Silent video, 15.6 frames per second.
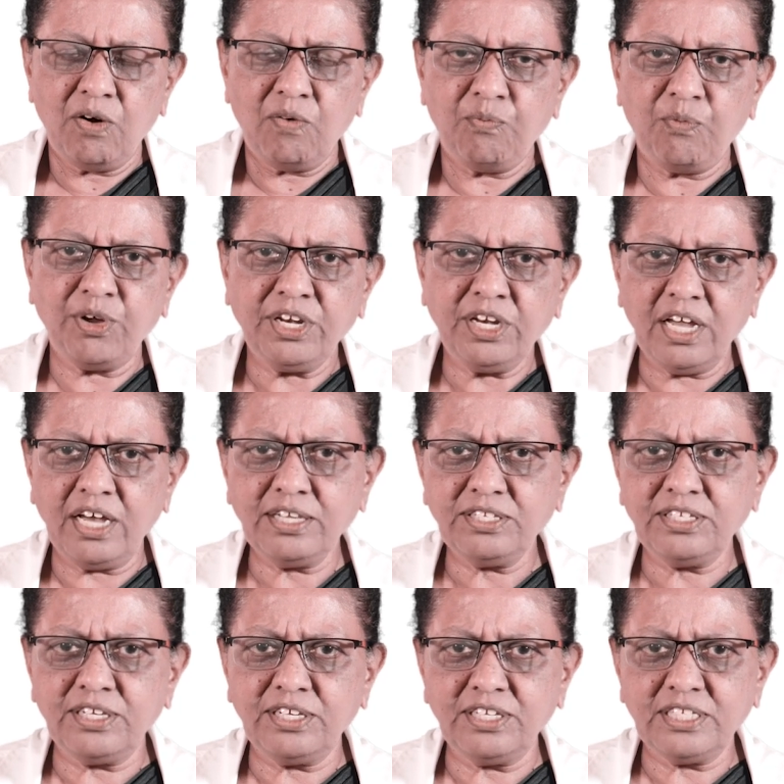For
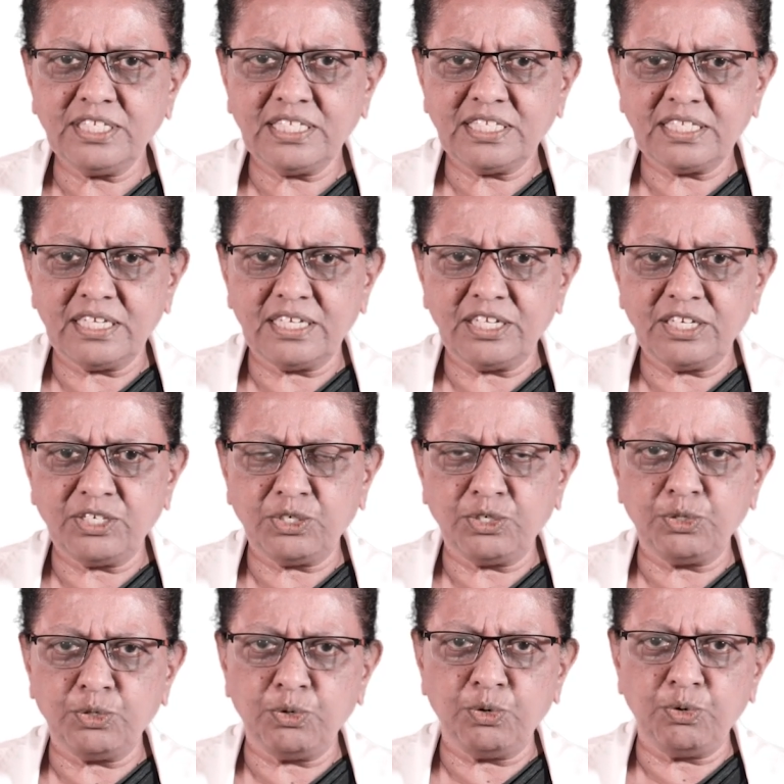nurses
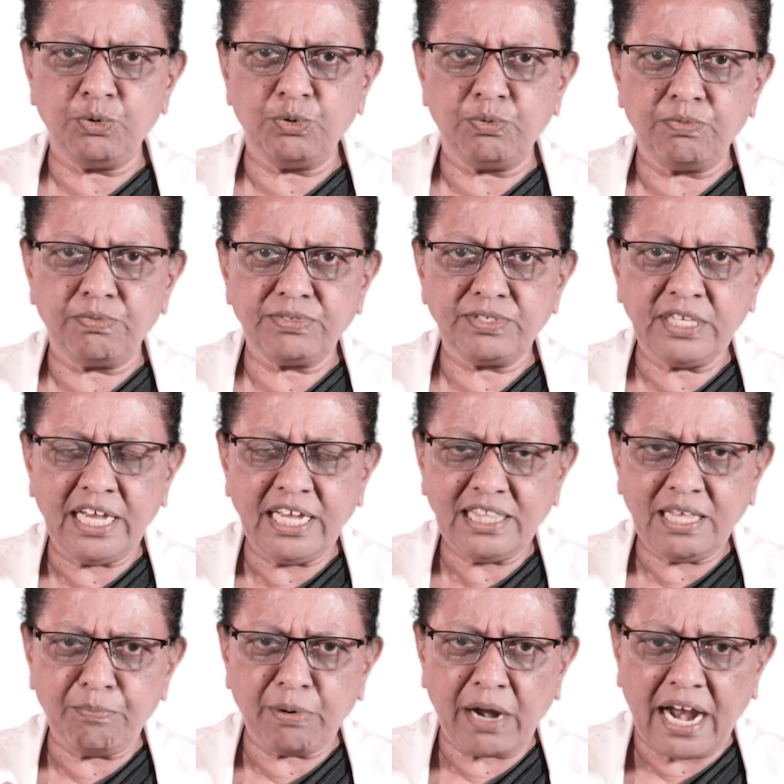to see
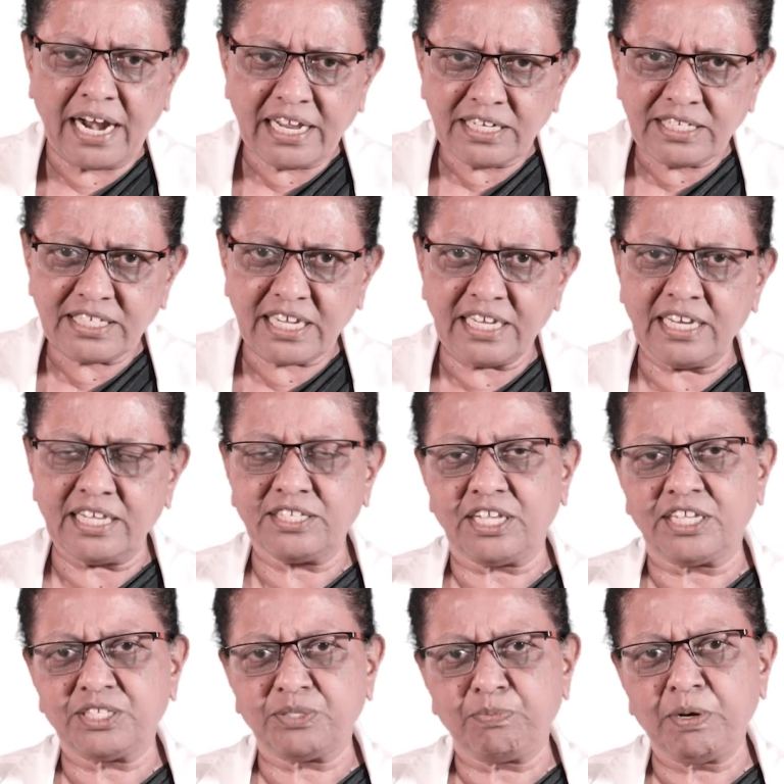the Braden skin
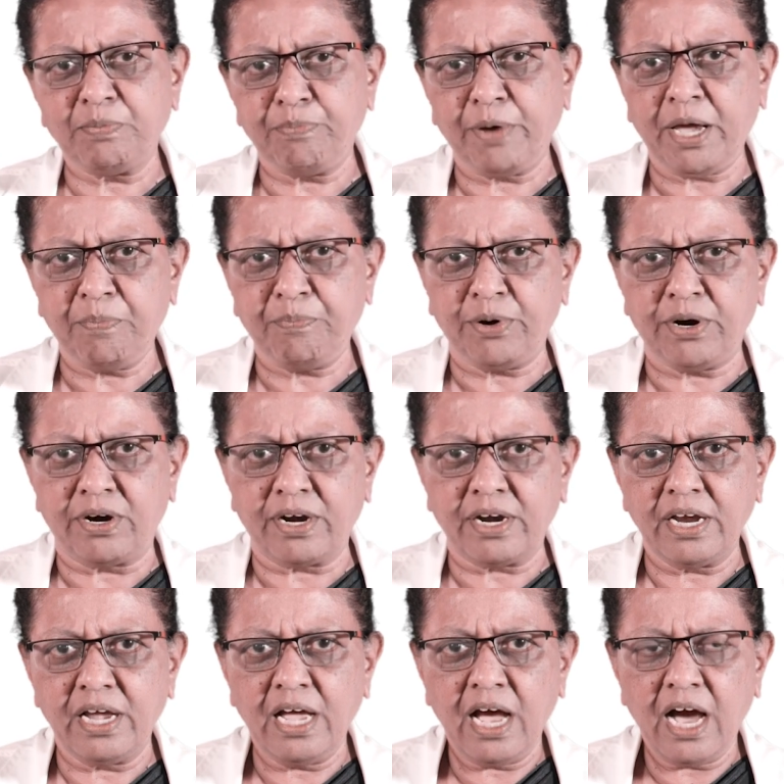assessment paper
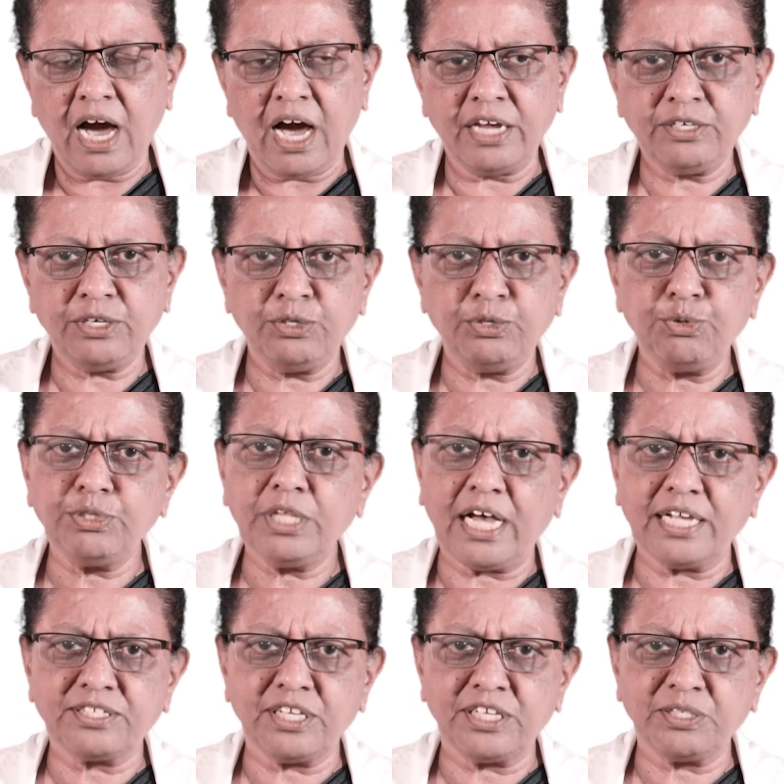and to do the
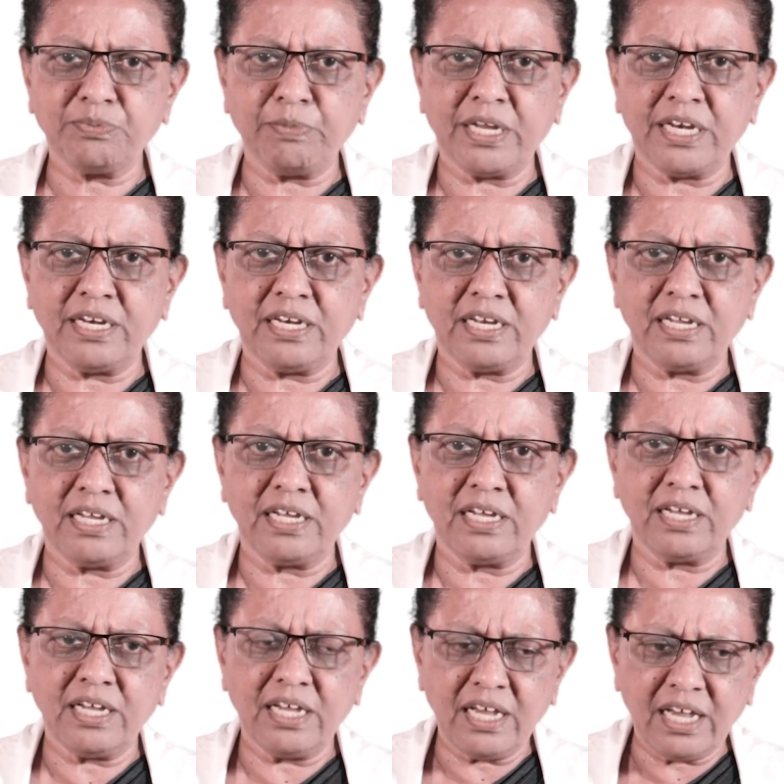assessment
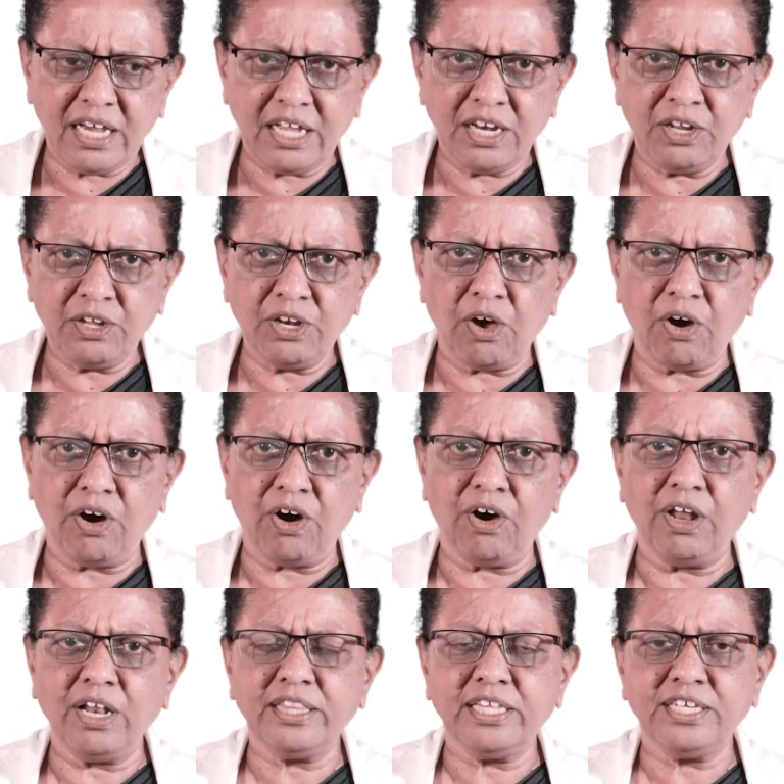in
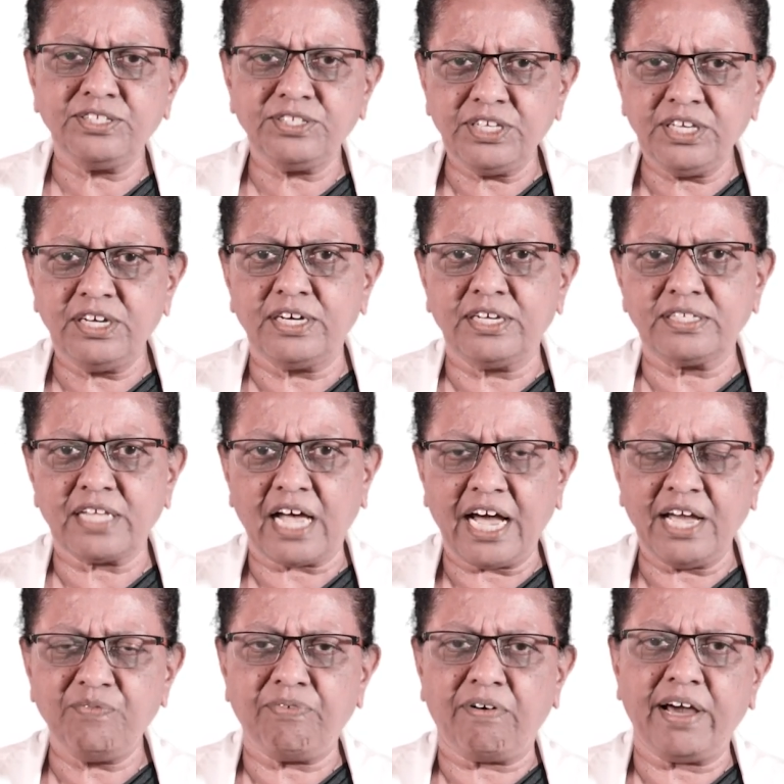all these years,
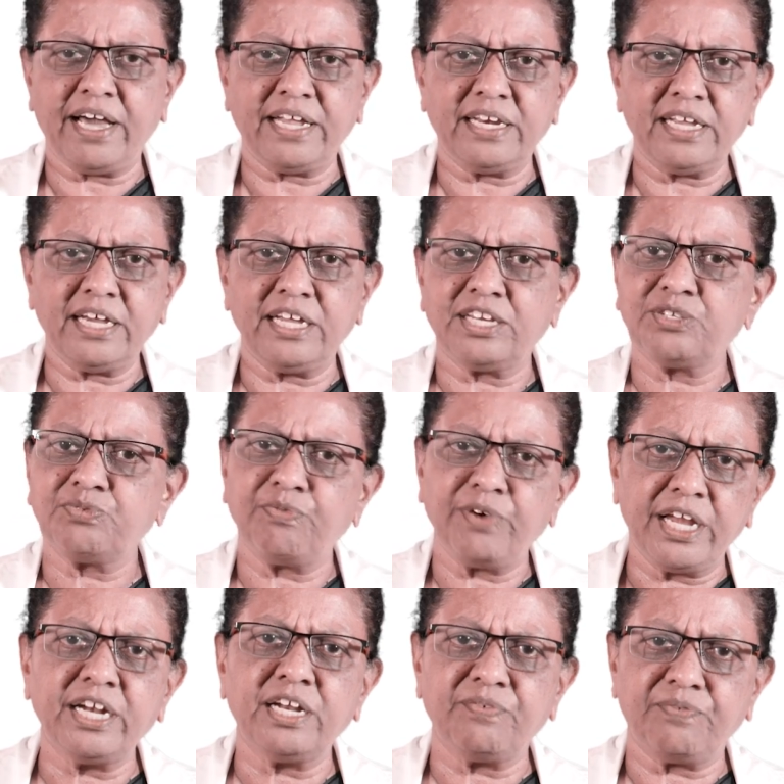I find it is
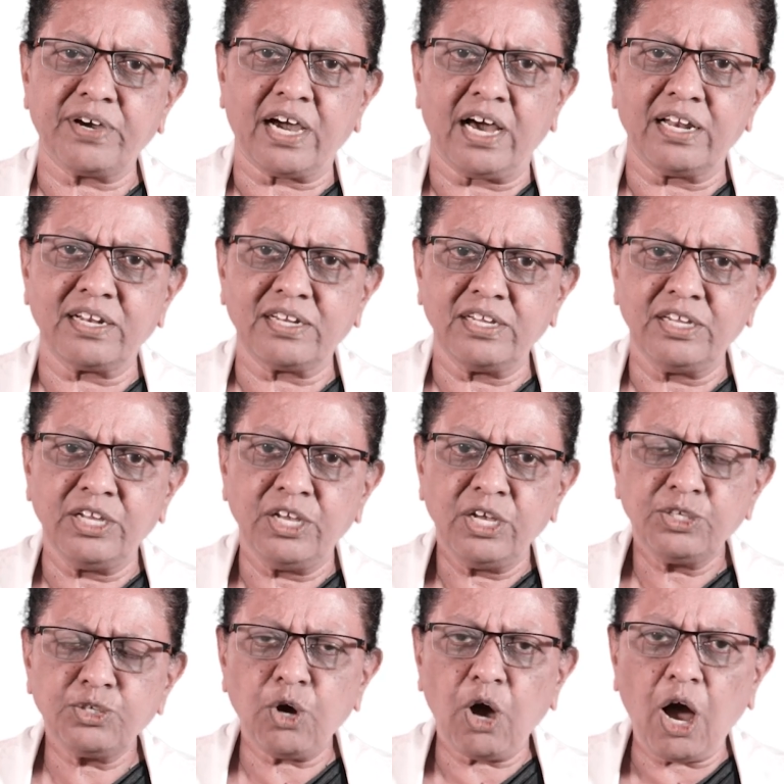very difficult.
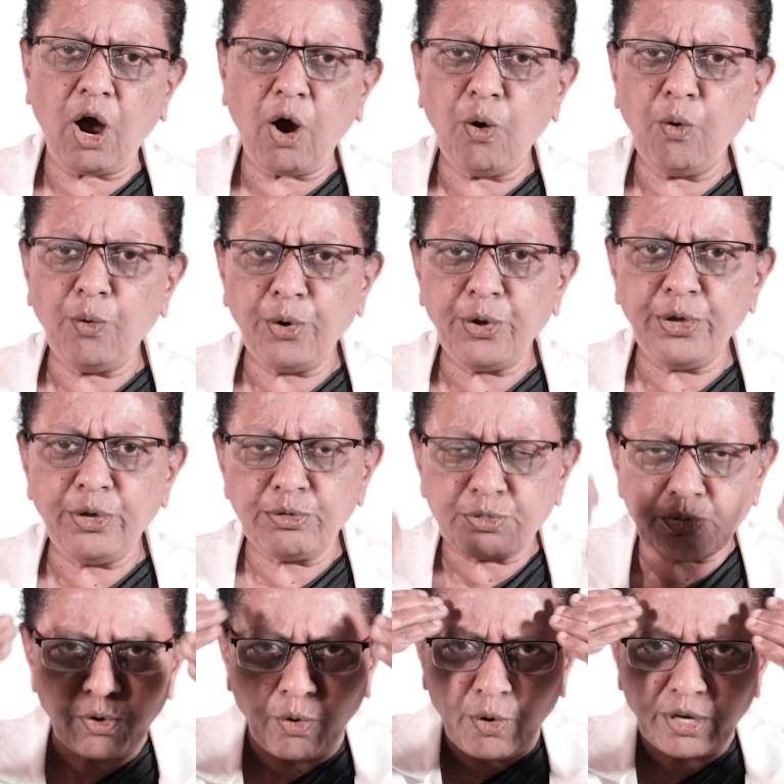So how do you
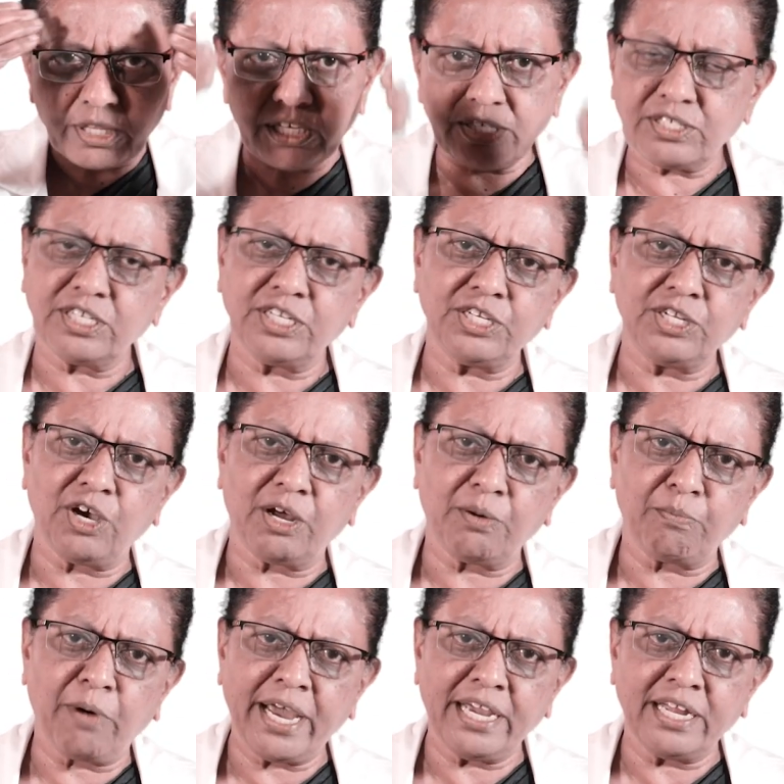store this in your
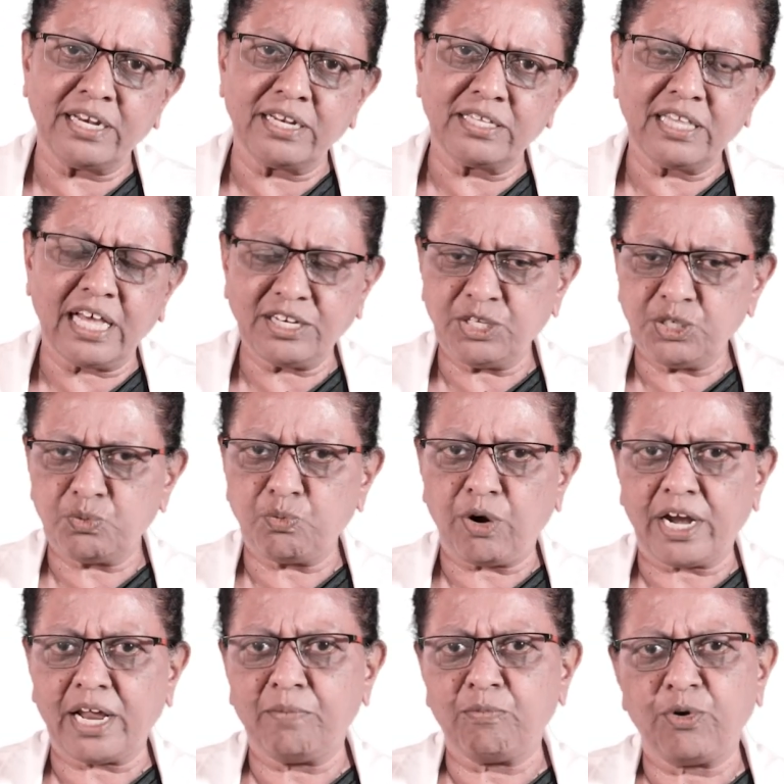mind? That is
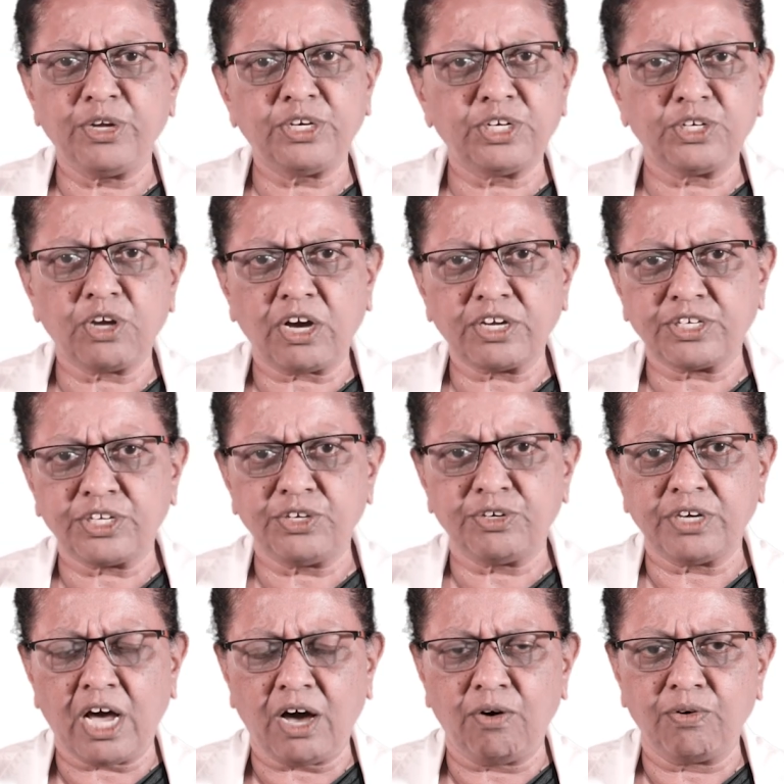what I'm going to talk to you
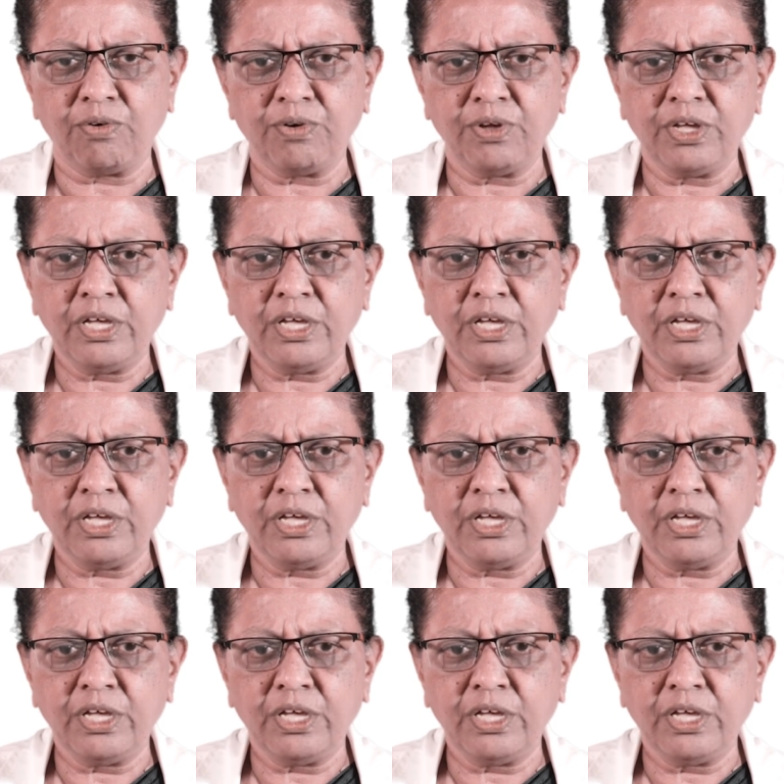now.